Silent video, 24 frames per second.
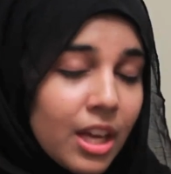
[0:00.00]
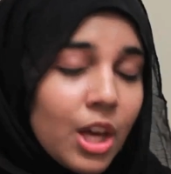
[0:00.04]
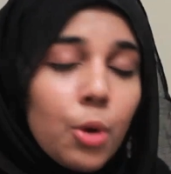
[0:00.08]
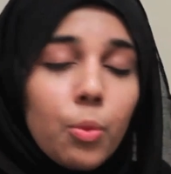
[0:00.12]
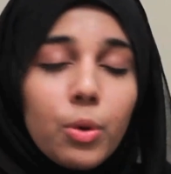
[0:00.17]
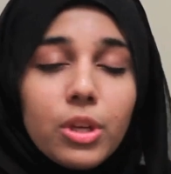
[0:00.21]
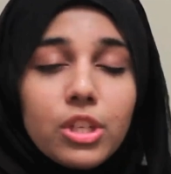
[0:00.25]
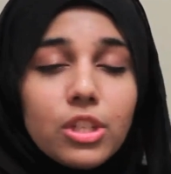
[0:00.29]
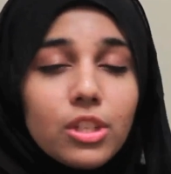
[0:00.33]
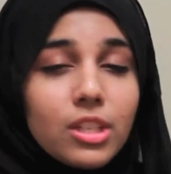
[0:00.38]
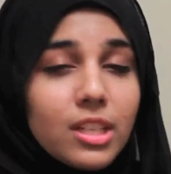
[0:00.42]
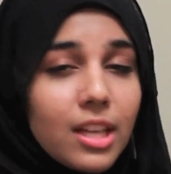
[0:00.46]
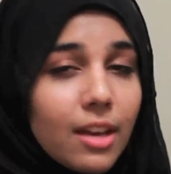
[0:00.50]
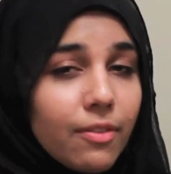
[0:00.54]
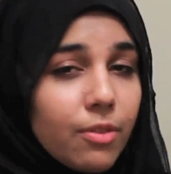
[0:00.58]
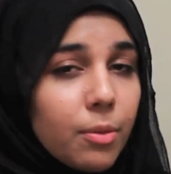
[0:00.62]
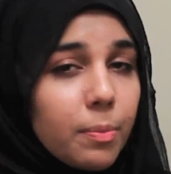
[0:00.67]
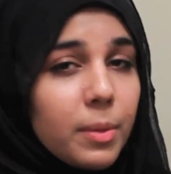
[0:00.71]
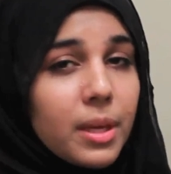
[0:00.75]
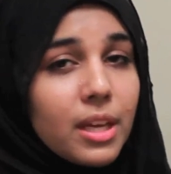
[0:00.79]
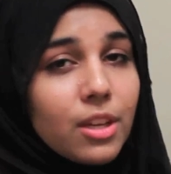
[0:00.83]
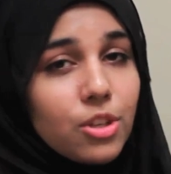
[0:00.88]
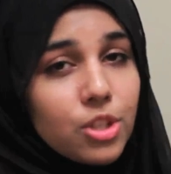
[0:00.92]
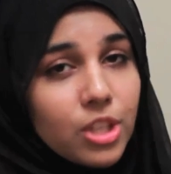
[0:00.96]
We should never
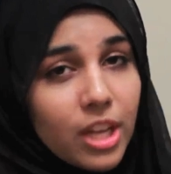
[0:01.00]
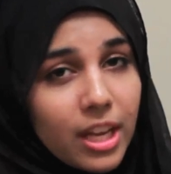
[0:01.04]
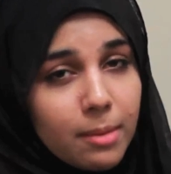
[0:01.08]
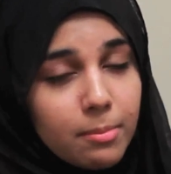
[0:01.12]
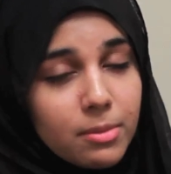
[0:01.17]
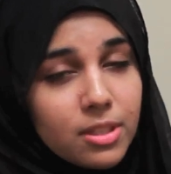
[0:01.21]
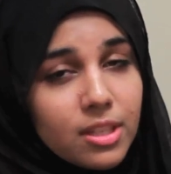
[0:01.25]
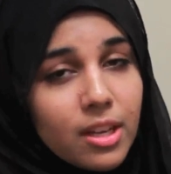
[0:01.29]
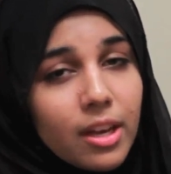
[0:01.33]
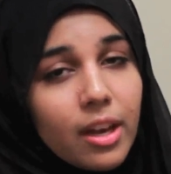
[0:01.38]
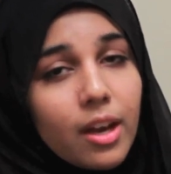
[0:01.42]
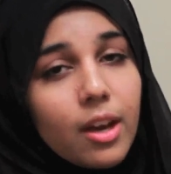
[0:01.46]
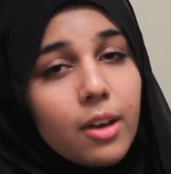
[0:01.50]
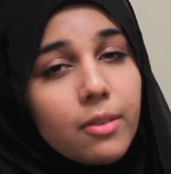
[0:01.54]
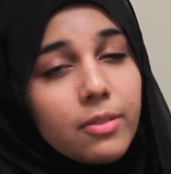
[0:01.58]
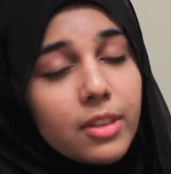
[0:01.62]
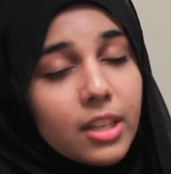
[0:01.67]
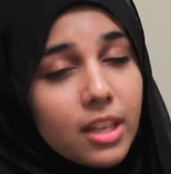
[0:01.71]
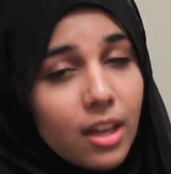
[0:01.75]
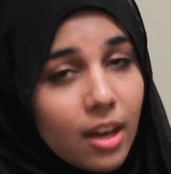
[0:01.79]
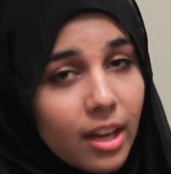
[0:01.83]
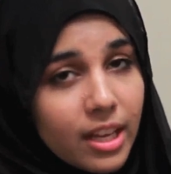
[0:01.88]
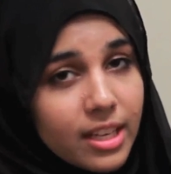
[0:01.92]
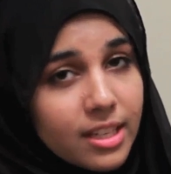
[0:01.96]
be ashamed of the
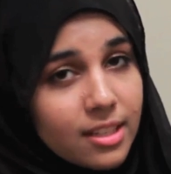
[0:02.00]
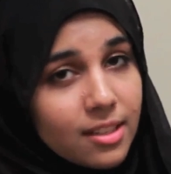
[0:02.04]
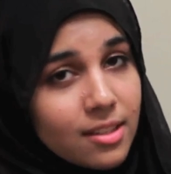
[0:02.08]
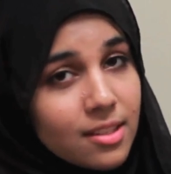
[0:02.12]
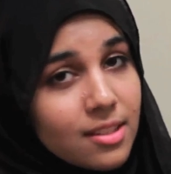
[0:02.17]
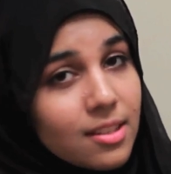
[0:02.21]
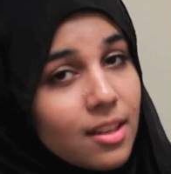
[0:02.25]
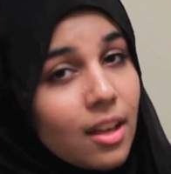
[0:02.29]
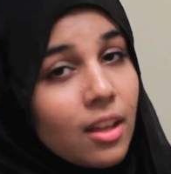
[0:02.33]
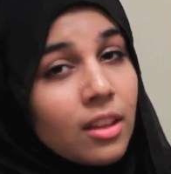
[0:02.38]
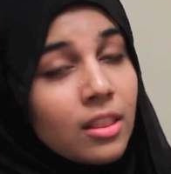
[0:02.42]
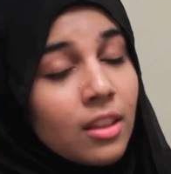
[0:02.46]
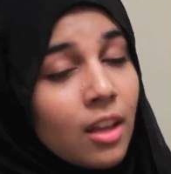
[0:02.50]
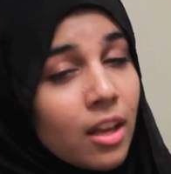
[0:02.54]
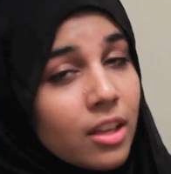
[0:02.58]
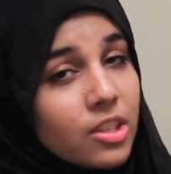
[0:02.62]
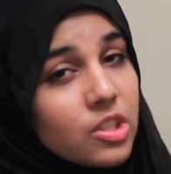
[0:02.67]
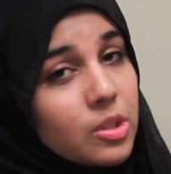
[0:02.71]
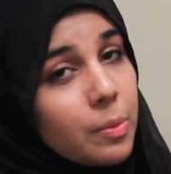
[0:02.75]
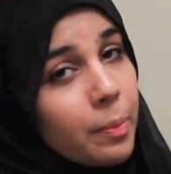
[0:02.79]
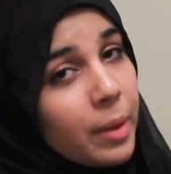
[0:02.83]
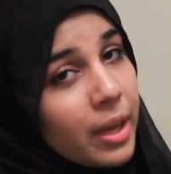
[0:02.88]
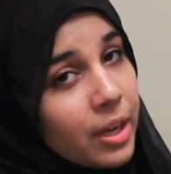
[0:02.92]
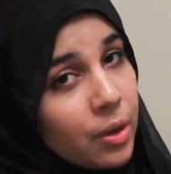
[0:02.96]
guidance Allah
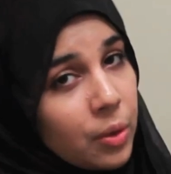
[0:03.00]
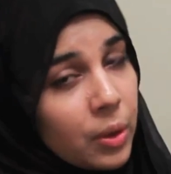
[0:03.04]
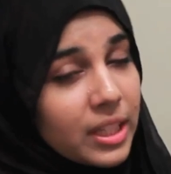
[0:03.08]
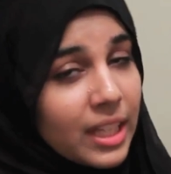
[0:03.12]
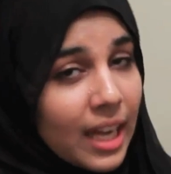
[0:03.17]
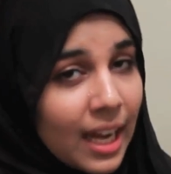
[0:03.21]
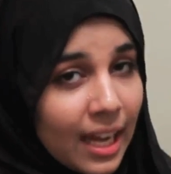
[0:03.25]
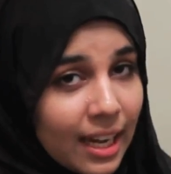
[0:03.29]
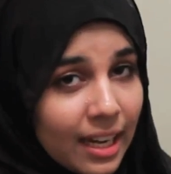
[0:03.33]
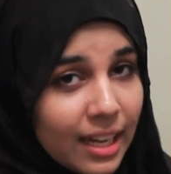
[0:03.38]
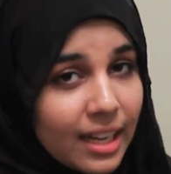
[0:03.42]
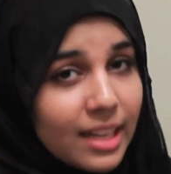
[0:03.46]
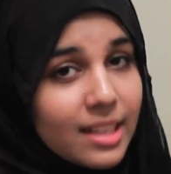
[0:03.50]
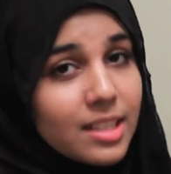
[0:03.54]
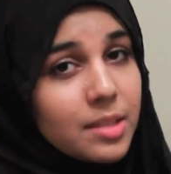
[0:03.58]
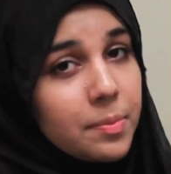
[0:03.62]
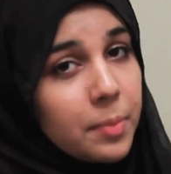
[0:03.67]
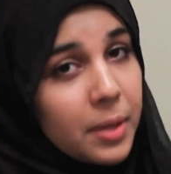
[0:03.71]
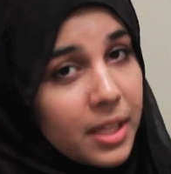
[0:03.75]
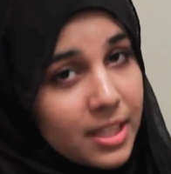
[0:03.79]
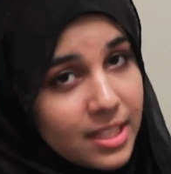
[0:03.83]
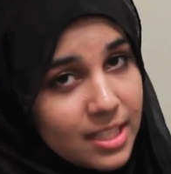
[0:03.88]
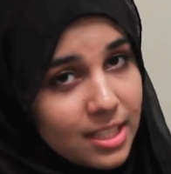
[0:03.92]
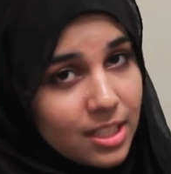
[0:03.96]
subhanahu wa ta'ala has
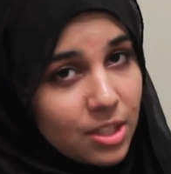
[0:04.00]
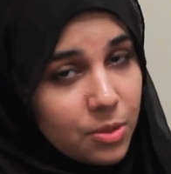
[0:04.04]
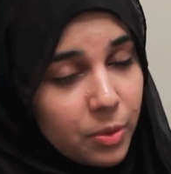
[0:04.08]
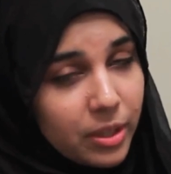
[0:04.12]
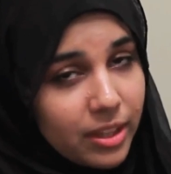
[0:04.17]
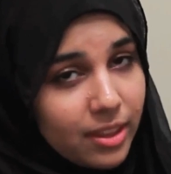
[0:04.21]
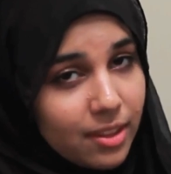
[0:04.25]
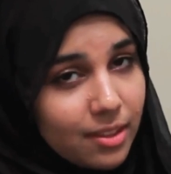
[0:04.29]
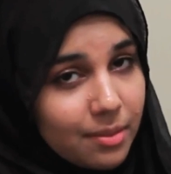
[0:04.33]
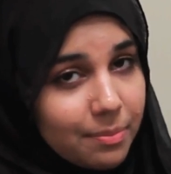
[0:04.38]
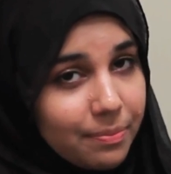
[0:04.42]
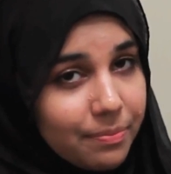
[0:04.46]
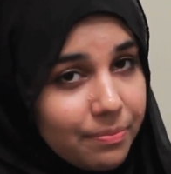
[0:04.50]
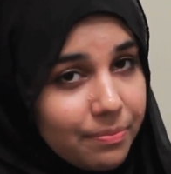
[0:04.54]
blessed us with.